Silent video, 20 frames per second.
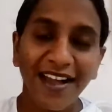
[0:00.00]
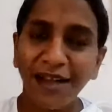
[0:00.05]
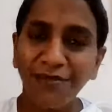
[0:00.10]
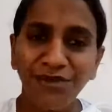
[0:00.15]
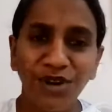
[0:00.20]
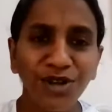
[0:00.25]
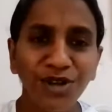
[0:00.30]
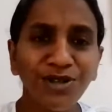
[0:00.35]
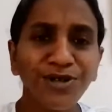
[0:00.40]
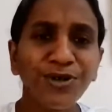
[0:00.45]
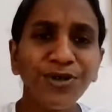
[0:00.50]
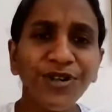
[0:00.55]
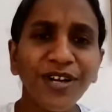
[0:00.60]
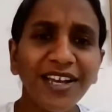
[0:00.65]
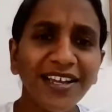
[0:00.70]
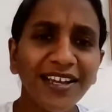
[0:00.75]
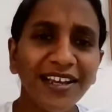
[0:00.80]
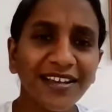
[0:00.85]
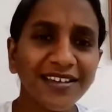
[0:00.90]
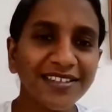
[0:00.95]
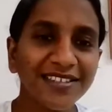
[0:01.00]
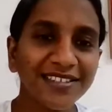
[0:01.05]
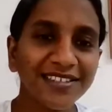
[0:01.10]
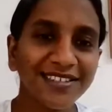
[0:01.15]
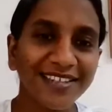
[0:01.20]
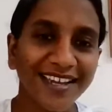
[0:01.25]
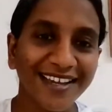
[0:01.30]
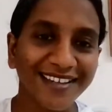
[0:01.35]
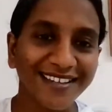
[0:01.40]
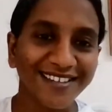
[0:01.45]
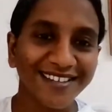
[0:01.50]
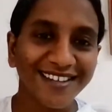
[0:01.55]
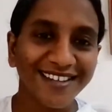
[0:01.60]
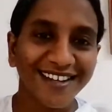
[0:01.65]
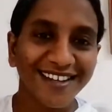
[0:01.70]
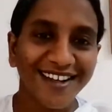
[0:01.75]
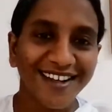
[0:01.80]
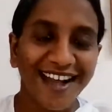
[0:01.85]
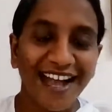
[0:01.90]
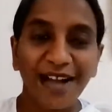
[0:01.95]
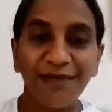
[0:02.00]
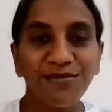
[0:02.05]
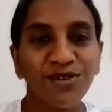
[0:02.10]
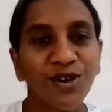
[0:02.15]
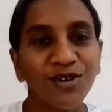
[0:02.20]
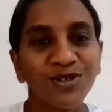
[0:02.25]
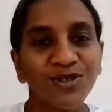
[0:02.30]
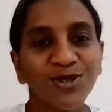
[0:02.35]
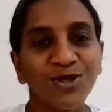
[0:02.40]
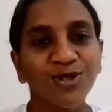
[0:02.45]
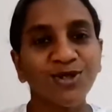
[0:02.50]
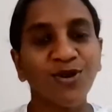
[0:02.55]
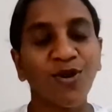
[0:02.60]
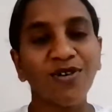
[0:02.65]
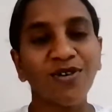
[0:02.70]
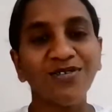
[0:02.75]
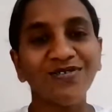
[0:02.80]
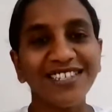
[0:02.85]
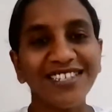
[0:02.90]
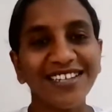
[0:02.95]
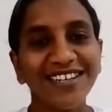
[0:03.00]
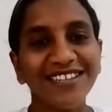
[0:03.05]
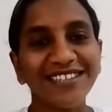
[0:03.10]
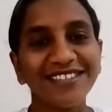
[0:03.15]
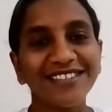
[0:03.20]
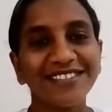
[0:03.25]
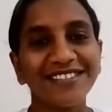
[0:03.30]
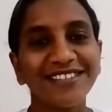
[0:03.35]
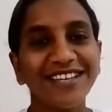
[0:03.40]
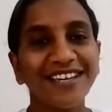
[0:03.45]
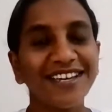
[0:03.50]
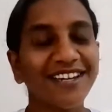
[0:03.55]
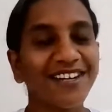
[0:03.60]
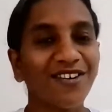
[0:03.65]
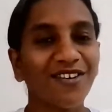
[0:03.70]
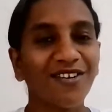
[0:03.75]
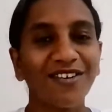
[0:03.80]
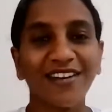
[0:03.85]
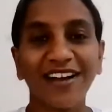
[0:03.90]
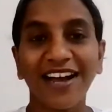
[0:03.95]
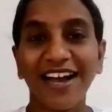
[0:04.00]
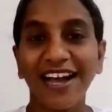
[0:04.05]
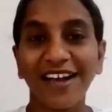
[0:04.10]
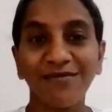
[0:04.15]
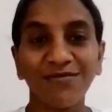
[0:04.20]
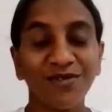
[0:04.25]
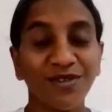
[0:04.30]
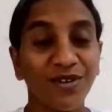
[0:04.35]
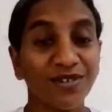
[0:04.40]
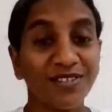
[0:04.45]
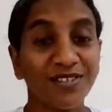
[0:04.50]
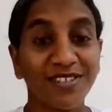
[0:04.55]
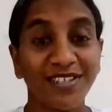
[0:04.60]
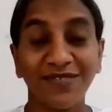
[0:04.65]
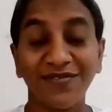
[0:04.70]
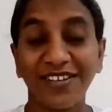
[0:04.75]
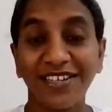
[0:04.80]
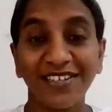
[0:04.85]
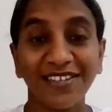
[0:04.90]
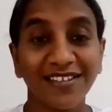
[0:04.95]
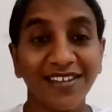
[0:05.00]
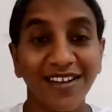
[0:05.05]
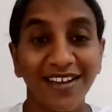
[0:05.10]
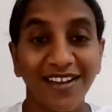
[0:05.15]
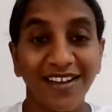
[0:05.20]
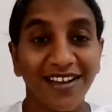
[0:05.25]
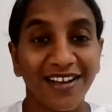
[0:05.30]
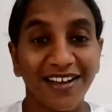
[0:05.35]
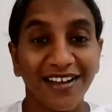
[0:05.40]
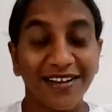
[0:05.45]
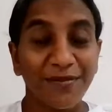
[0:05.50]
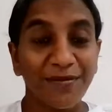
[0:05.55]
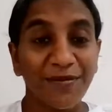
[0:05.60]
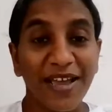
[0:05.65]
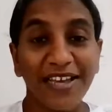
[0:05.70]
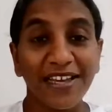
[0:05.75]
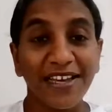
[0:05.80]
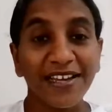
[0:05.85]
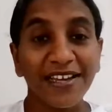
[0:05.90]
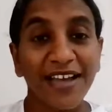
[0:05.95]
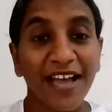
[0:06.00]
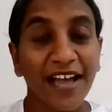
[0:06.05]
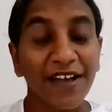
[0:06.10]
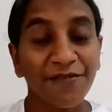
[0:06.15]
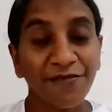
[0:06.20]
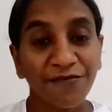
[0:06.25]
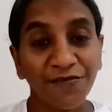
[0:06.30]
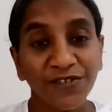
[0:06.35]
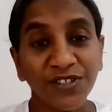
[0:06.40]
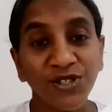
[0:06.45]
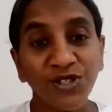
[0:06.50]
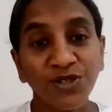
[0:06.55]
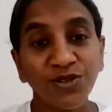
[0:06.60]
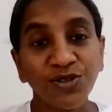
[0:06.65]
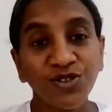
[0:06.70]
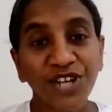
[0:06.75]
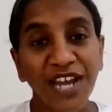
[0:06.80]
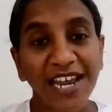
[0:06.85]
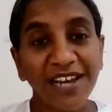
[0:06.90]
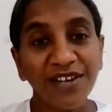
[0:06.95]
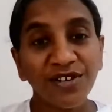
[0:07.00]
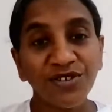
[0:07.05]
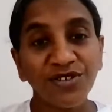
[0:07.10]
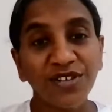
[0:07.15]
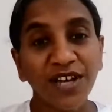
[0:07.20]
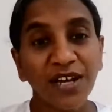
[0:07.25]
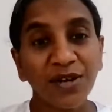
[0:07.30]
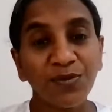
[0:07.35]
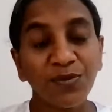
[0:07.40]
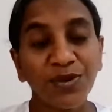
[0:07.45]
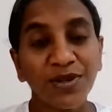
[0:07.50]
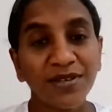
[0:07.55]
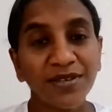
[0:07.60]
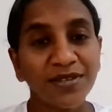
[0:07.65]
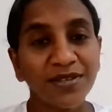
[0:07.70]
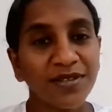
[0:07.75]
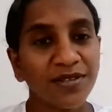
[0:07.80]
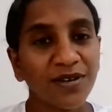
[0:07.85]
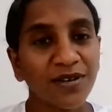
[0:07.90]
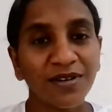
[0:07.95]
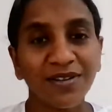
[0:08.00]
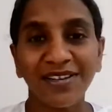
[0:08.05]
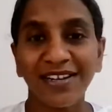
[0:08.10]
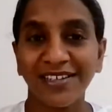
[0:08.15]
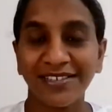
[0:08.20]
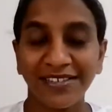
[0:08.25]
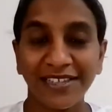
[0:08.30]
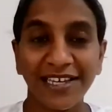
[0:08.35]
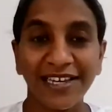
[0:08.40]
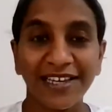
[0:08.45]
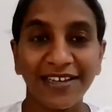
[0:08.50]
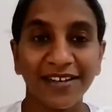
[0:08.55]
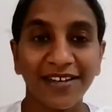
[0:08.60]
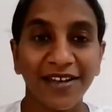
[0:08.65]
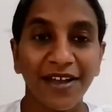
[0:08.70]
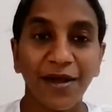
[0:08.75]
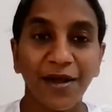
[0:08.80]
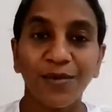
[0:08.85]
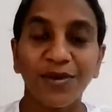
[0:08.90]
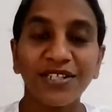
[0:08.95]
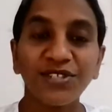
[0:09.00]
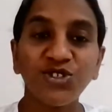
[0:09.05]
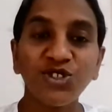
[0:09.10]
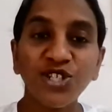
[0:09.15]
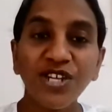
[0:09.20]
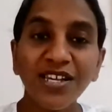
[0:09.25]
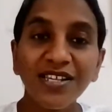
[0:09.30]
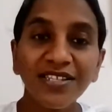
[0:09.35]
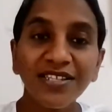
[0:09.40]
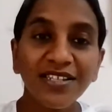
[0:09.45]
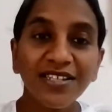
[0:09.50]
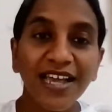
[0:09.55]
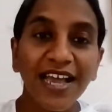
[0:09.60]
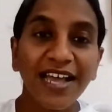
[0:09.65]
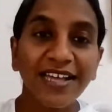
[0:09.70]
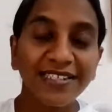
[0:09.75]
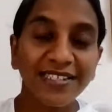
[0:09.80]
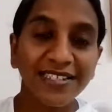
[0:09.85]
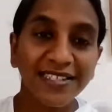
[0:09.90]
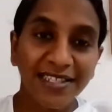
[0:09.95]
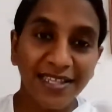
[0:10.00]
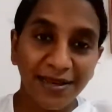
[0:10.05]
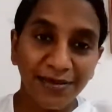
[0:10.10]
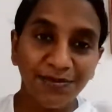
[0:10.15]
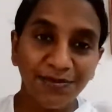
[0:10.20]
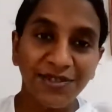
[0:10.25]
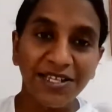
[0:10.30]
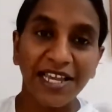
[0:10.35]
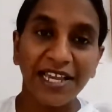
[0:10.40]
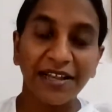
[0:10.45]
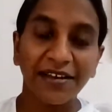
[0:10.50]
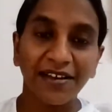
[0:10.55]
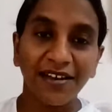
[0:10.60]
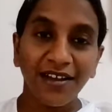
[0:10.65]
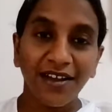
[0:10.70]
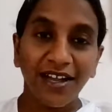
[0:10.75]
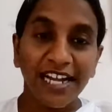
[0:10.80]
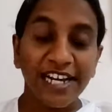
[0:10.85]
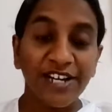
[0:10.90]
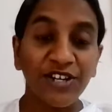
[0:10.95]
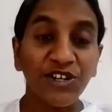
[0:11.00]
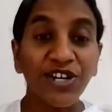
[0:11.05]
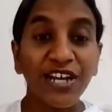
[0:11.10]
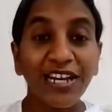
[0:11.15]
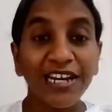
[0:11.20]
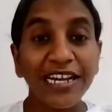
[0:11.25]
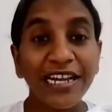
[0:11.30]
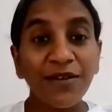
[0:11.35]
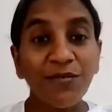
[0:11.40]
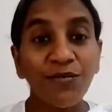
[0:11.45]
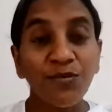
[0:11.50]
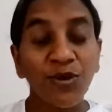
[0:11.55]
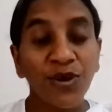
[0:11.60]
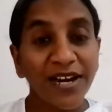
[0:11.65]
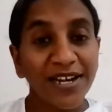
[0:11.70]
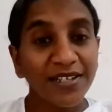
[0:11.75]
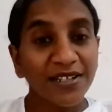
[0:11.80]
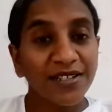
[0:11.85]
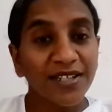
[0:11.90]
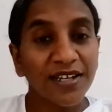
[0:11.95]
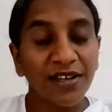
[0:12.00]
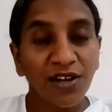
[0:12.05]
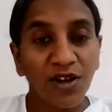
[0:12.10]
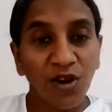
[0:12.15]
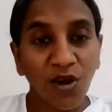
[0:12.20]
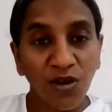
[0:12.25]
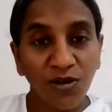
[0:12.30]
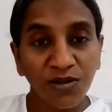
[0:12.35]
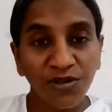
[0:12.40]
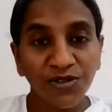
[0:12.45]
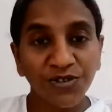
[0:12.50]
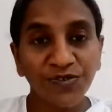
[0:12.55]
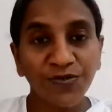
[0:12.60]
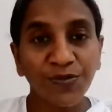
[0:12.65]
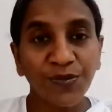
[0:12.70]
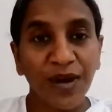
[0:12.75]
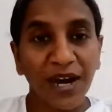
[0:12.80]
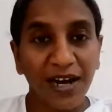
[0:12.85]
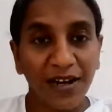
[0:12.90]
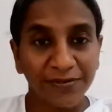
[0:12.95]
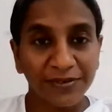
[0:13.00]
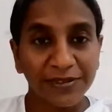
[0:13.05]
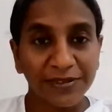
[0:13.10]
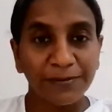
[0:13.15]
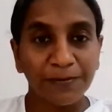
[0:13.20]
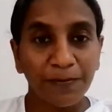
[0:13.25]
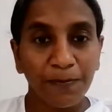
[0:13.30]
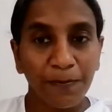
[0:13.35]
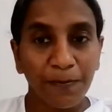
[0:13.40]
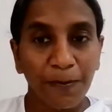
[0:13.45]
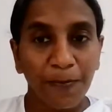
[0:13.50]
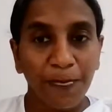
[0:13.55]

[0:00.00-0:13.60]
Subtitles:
I'm not doing anything. I'm not solving anything, or I'm not even making effort to change that person or nothing. But just accepting, it really brings a lot of power.